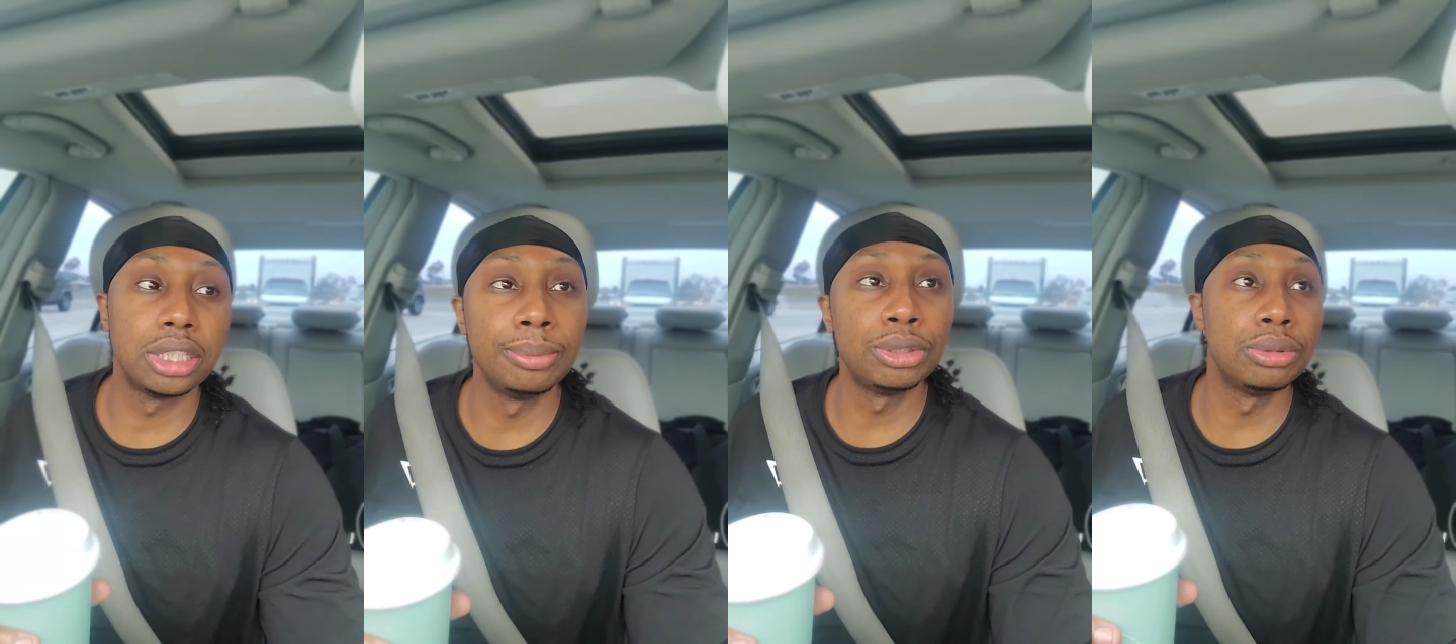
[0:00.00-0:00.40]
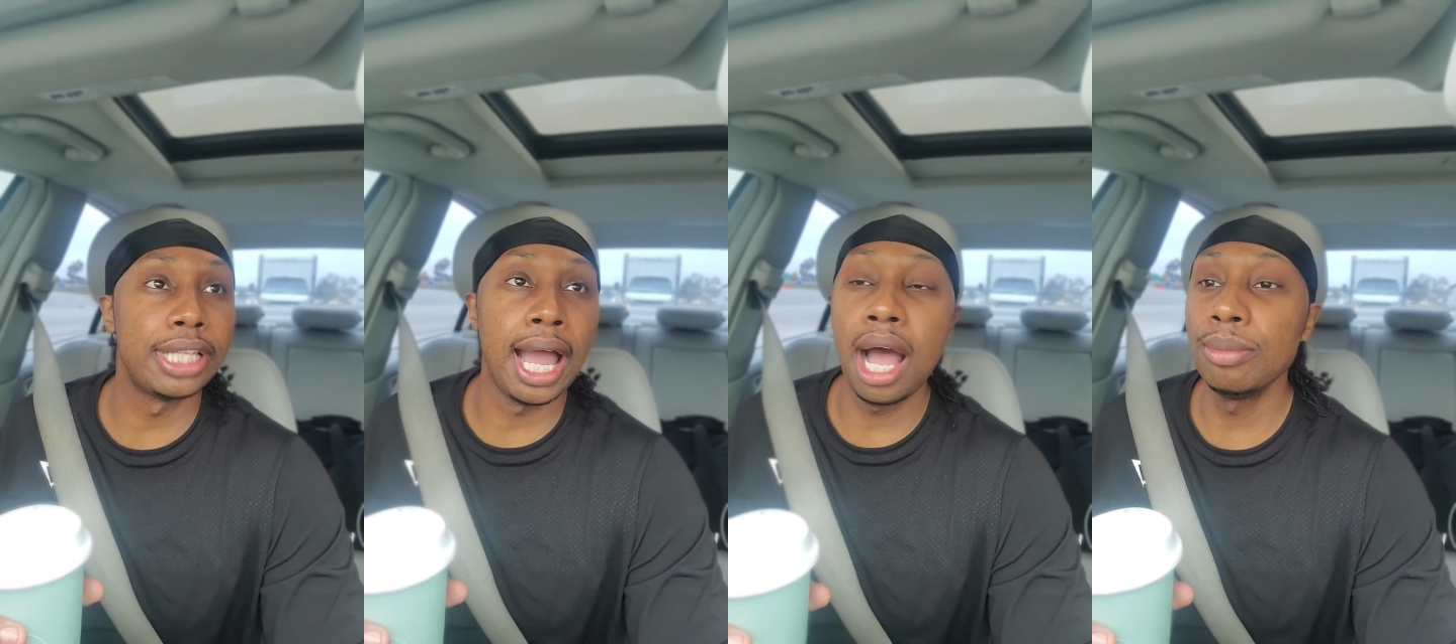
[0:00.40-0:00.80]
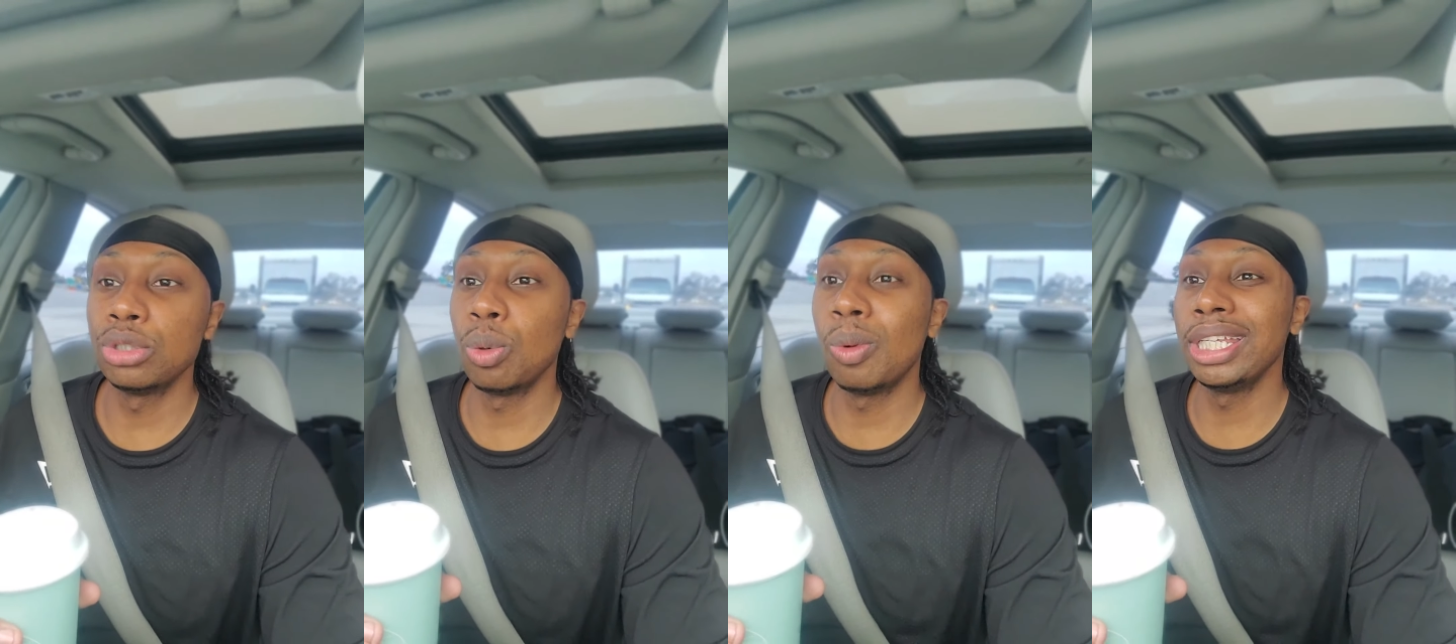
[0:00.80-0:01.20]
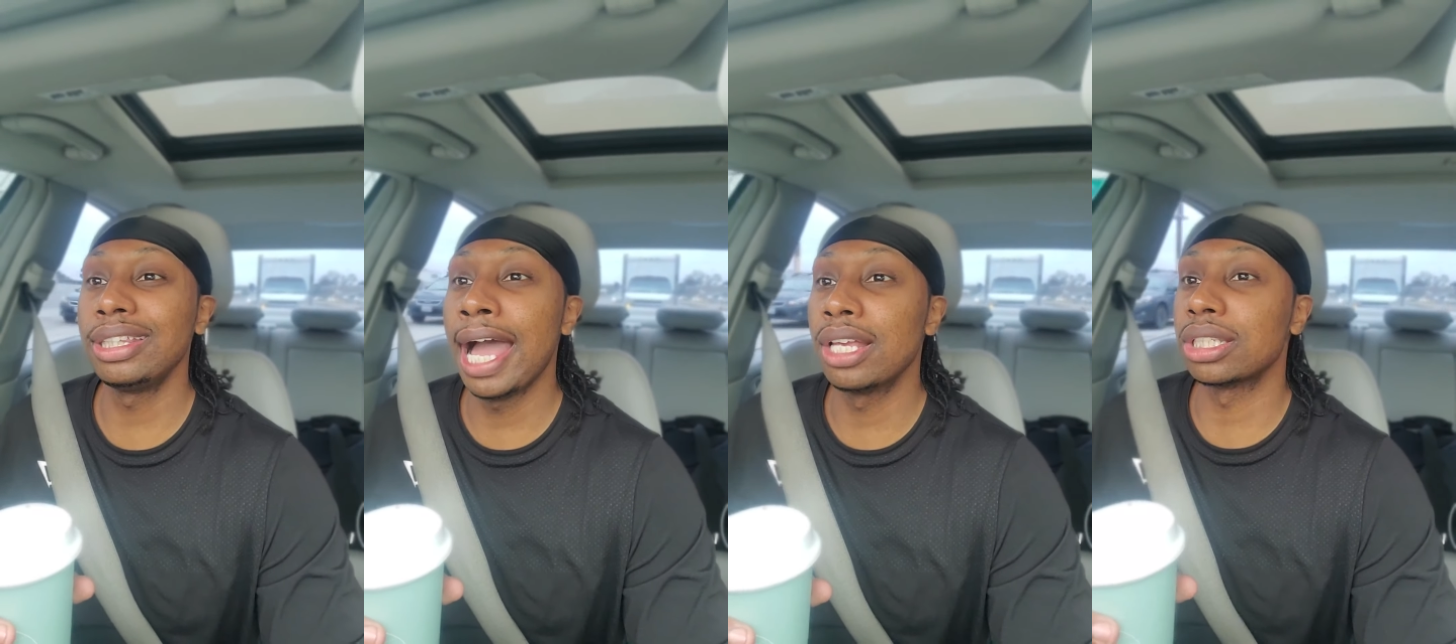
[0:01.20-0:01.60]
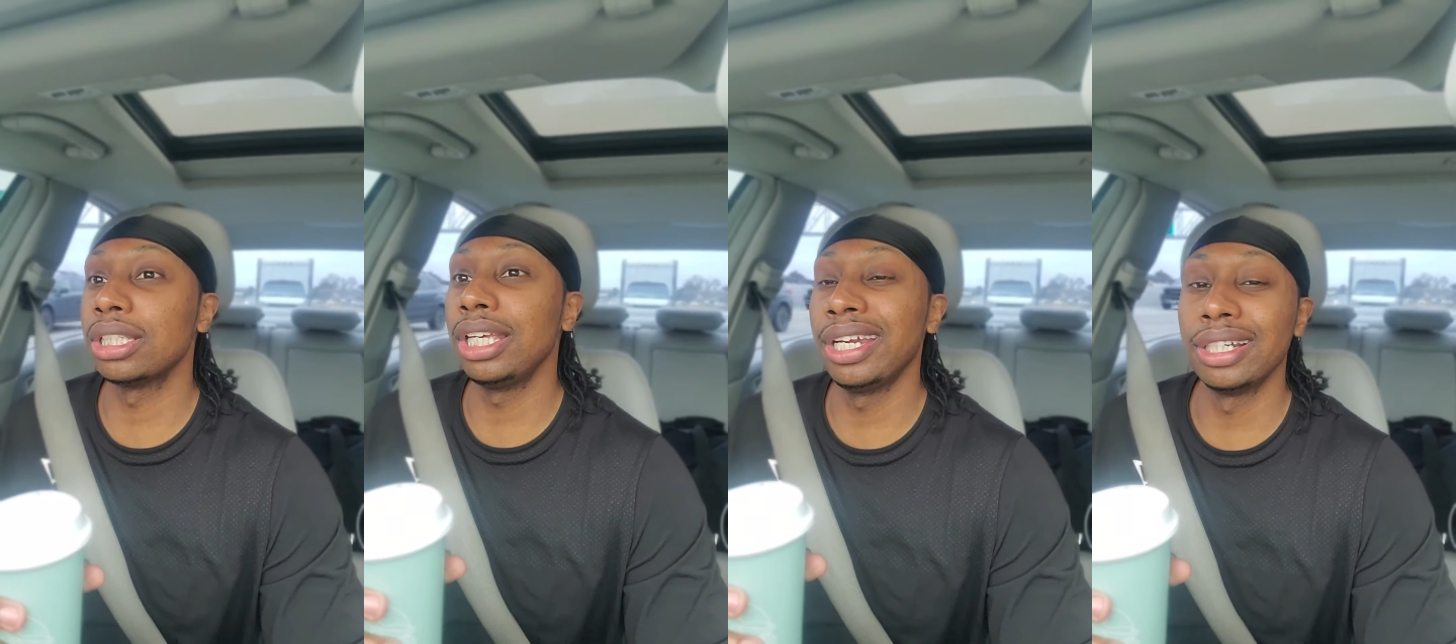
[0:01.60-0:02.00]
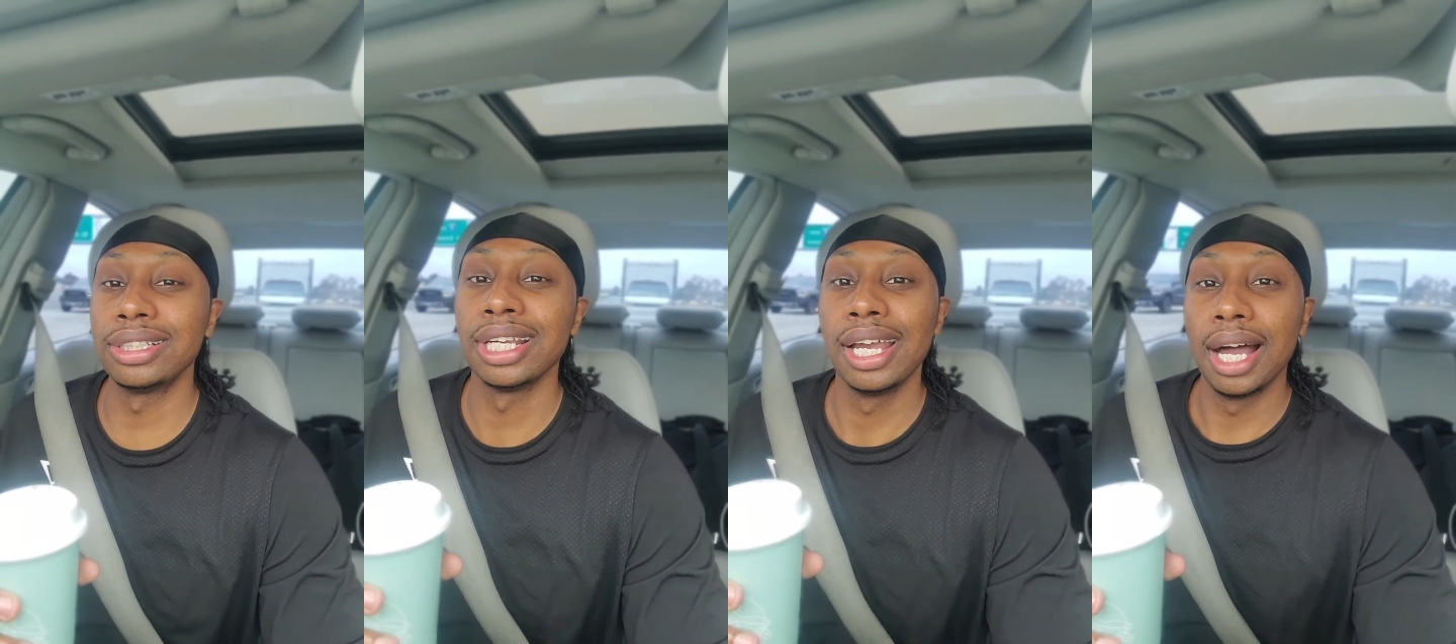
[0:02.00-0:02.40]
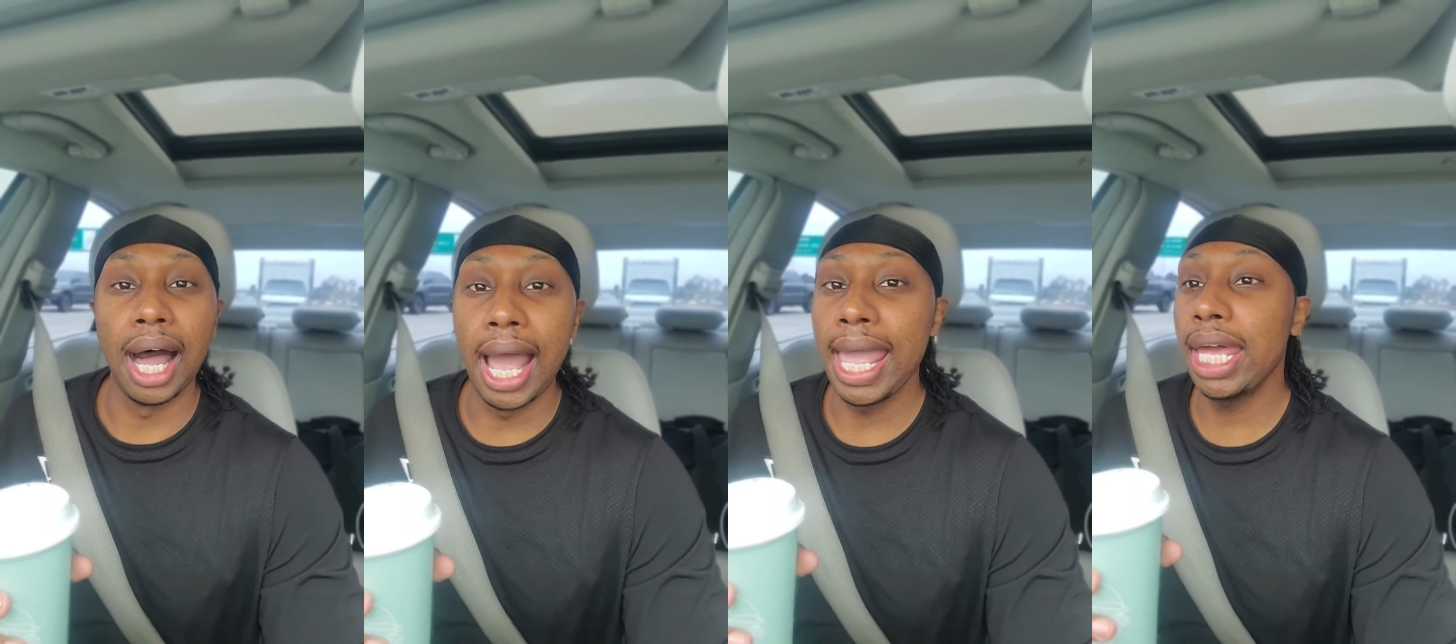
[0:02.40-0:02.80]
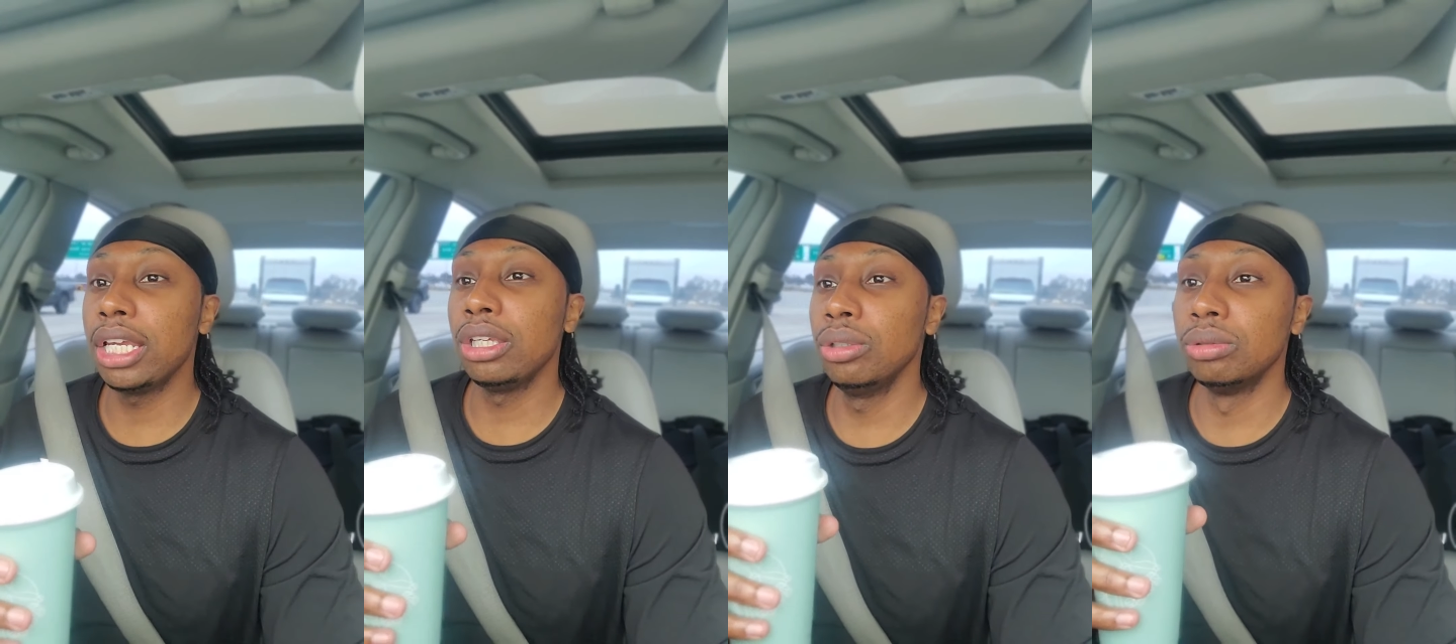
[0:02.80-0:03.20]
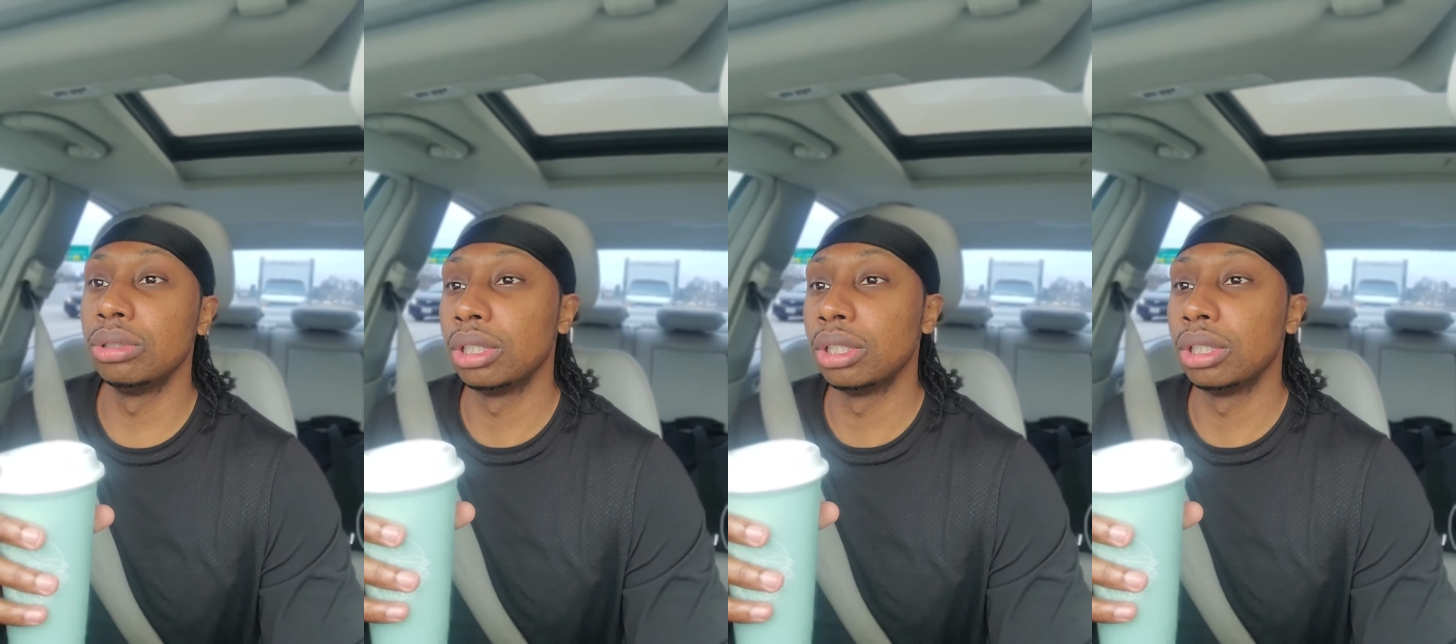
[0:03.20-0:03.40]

I'm two, I'm twenty thousand years ahead of you,